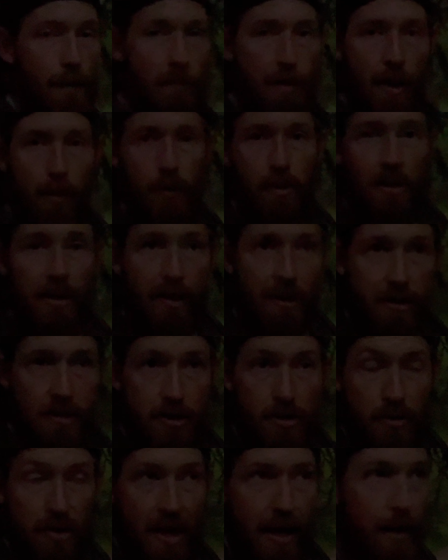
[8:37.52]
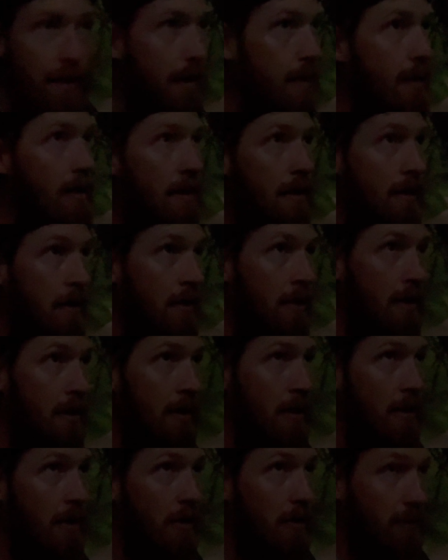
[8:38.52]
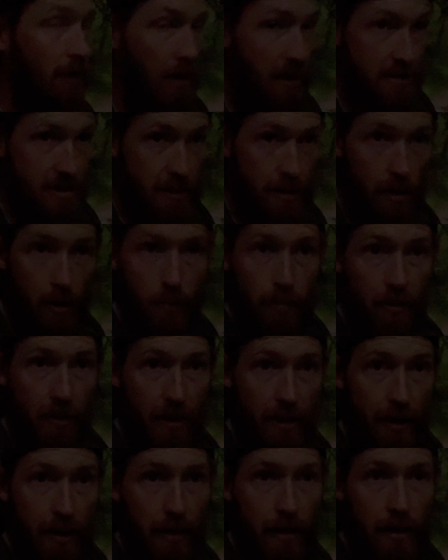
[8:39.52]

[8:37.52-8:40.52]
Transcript: not willing to do that. Cross an opening